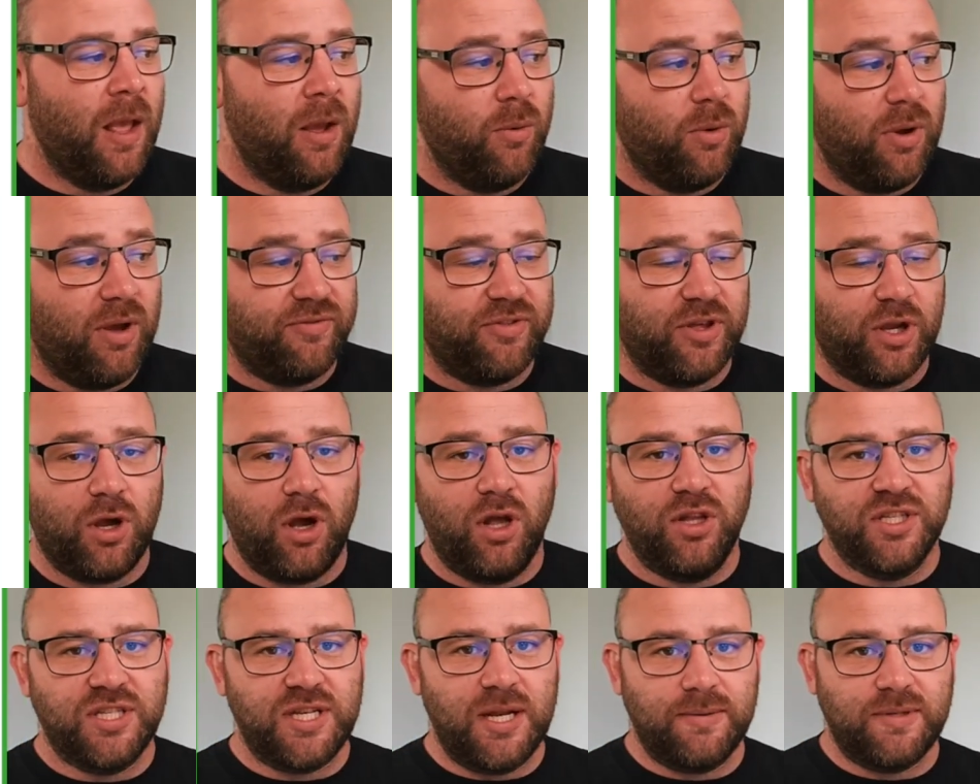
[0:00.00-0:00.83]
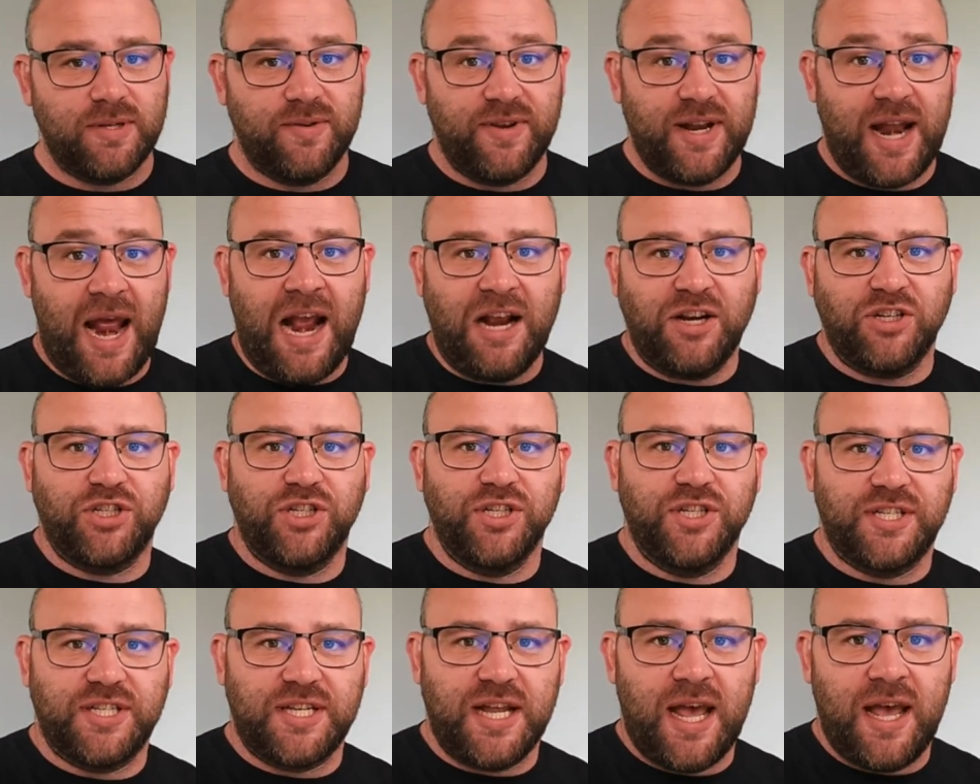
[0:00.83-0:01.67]
We have the concept of an
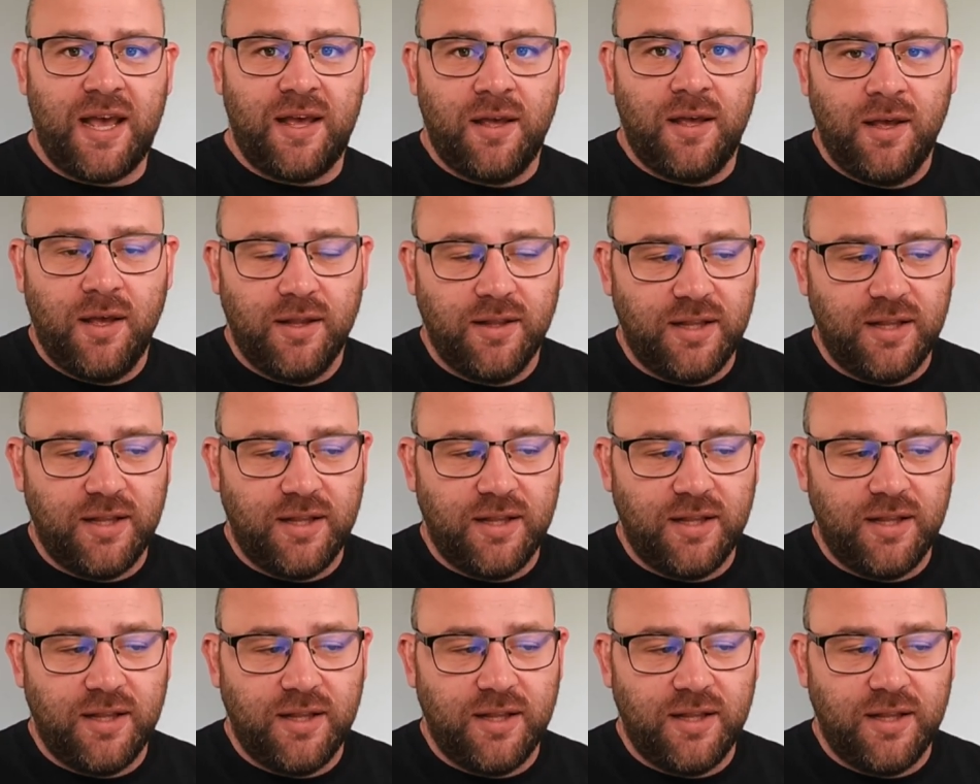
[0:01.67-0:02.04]
action set.